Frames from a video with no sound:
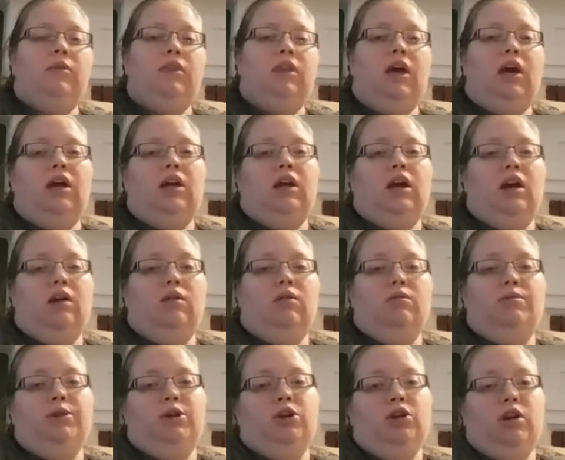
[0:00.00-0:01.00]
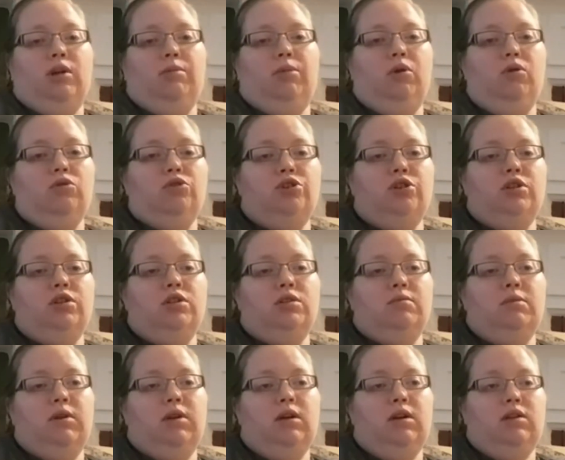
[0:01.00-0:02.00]
that I would be good at potions
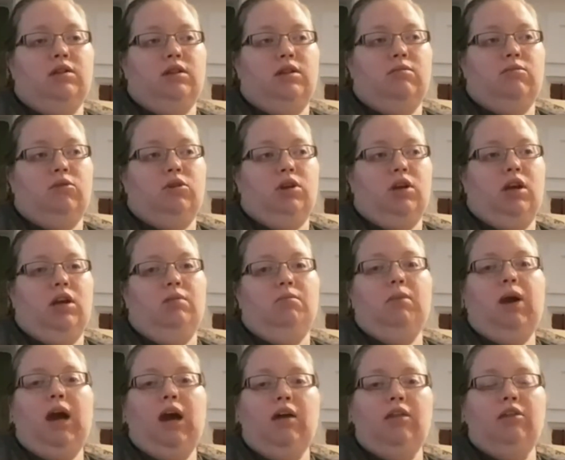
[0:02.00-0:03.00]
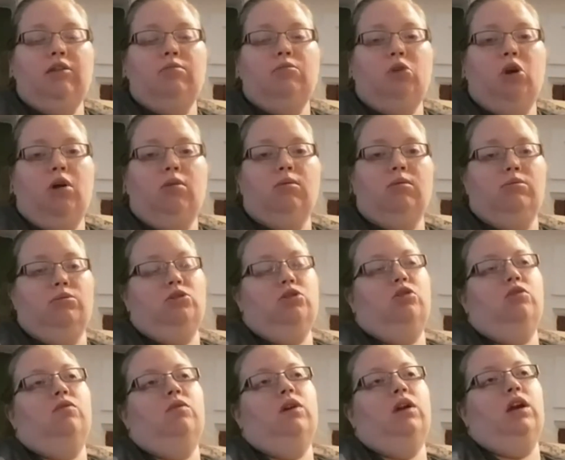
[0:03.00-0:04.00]
because I'm good at math and problem
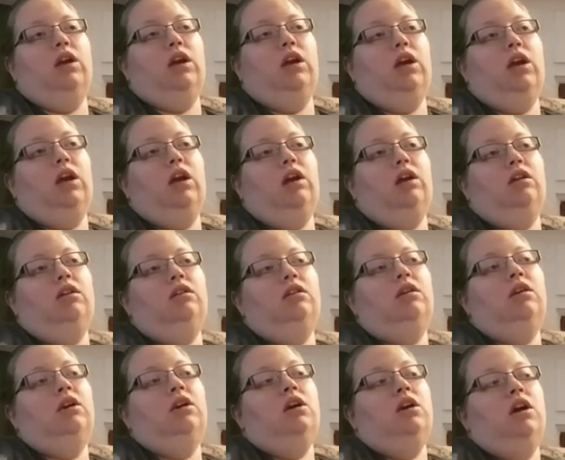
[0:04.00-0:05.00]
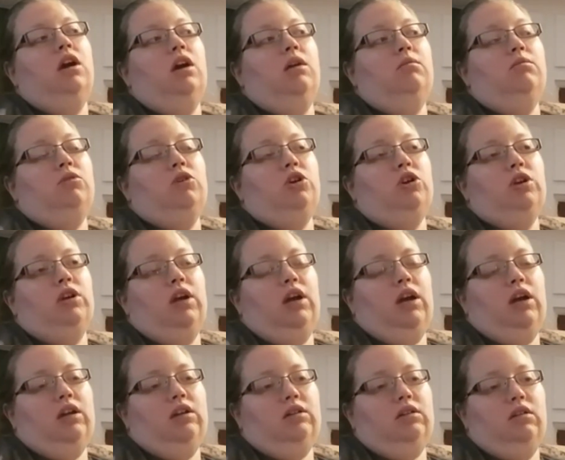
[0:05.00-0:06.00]
solving, and I'm good
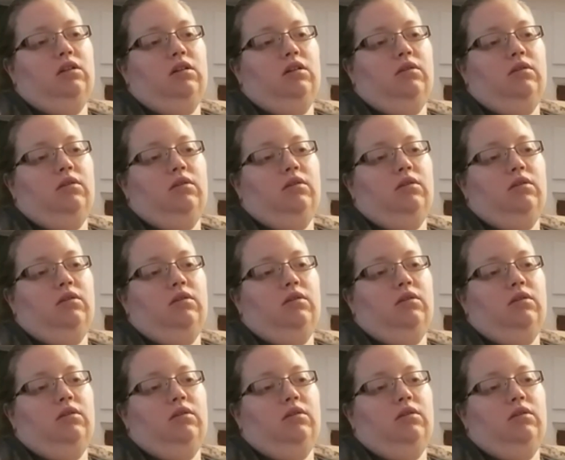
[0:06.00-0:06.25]
at